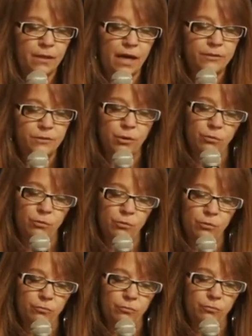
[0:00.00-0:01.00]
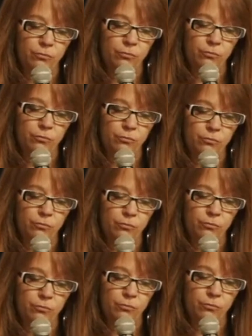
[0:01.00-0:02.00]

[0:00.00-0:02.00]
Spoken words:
I don't remember much of that week,